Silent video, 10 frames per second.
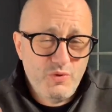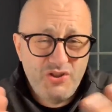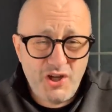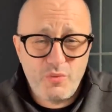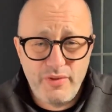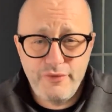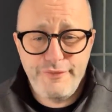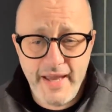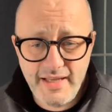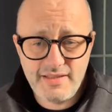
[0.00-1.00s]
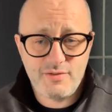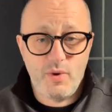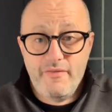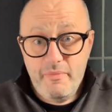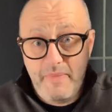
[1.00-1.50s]
We start with a face,
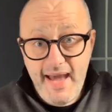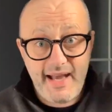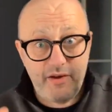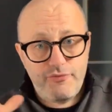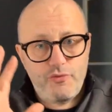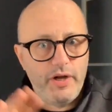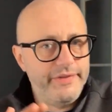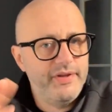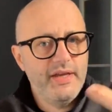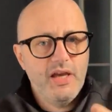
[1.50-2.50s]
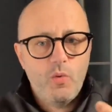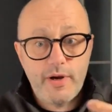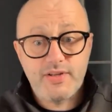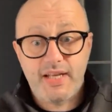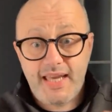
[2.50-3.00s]
we have a back, a front.
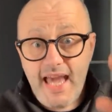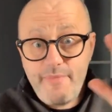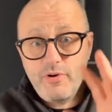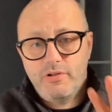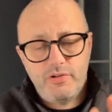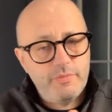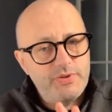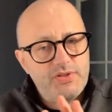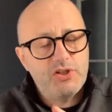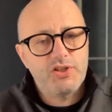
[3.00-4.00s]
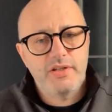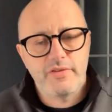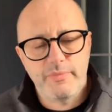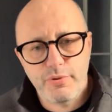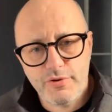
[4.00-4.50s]
Where's the camera into the position of
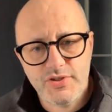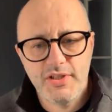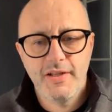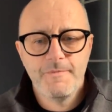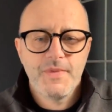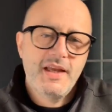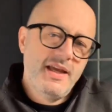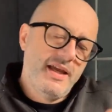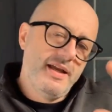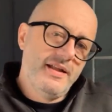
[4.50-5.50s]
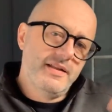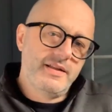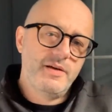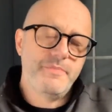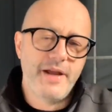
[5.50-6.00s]
the person in
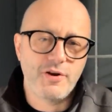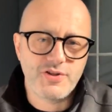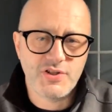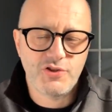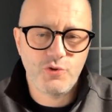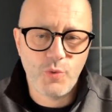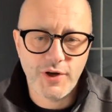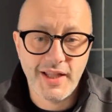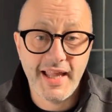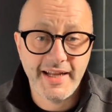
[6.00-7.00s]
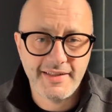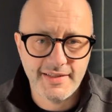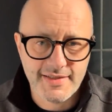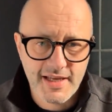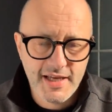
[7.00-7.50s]
comparison to where the light
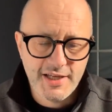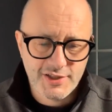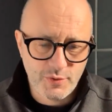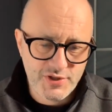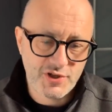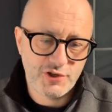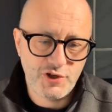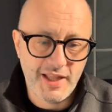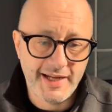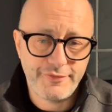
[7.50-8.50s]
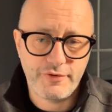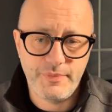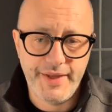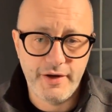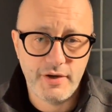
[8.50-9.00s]
is? So we start to light
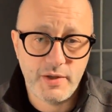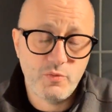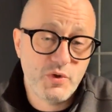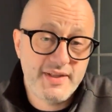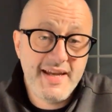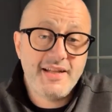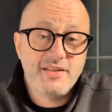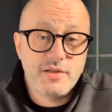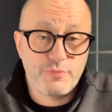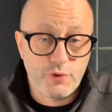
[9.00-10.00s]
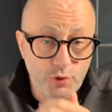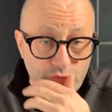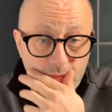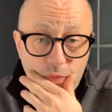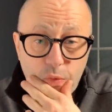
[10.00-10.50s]
from there. And we take this
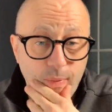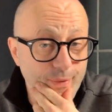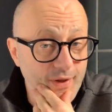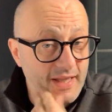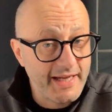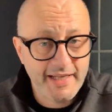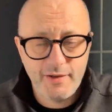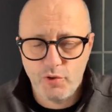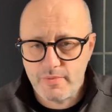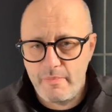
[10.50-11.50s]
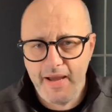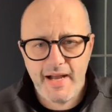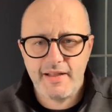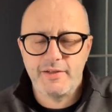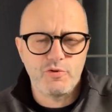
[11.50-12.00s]
approach from three-point lighting. Where's my
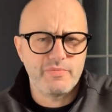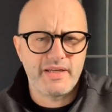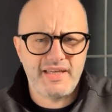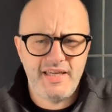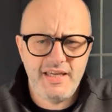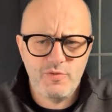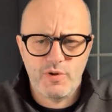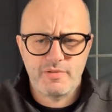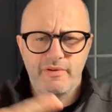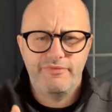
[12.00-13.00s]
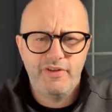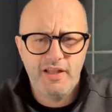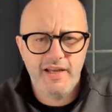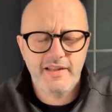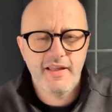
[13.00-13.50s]
backlight? Where's my key? Where's my fill
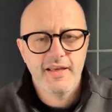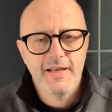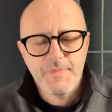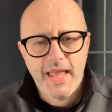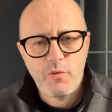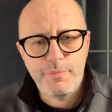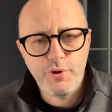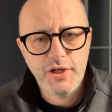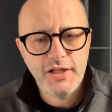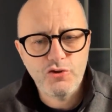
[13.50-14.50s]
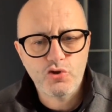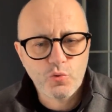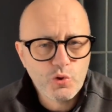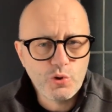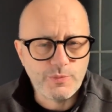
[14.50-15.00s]
light? And we put it into
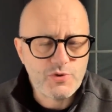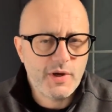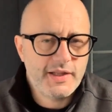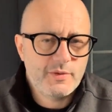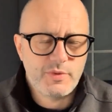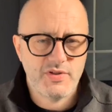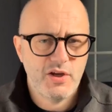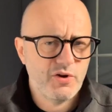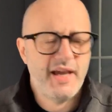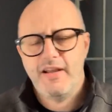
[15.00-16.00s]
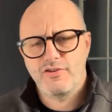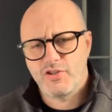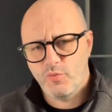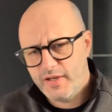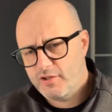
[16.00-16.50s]
rooms, right? And we say, okay, here's
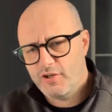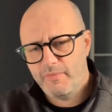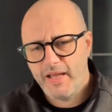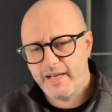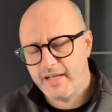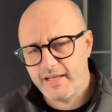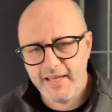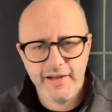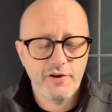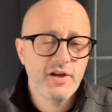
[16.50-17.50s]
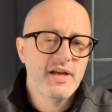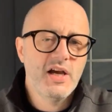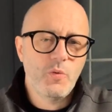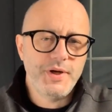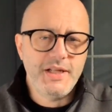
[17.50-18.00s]
the window, I'm lighting in here.
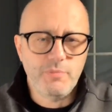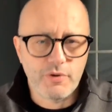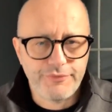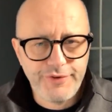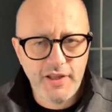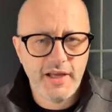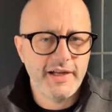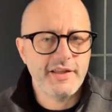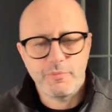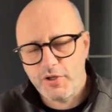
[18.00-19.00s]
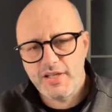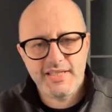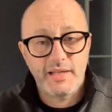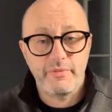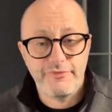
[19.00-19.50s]
We need more fill light, and I'm gonna
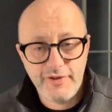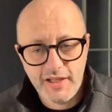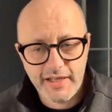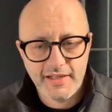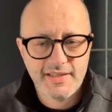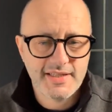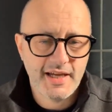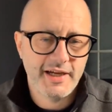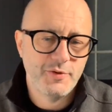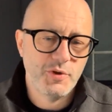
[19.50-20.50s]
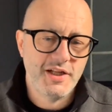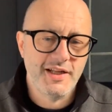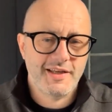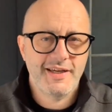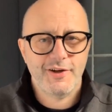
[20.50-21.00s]
set up a fill light inside. We need
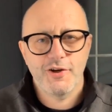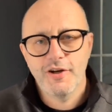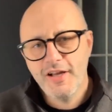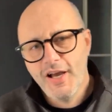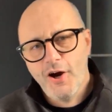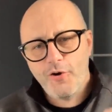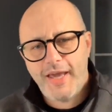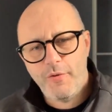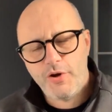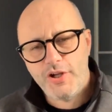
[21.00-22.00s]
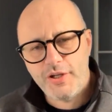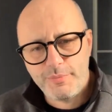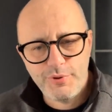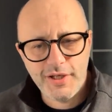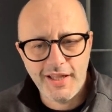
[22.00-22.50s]
a kicker. Okay, we're gonna
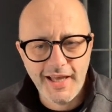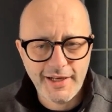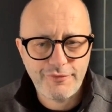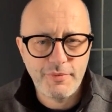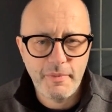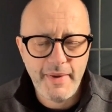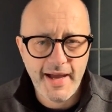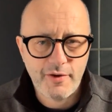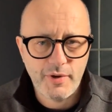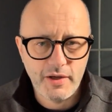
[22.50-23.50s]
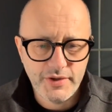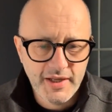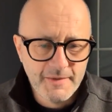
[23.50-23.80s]
put a light from the background.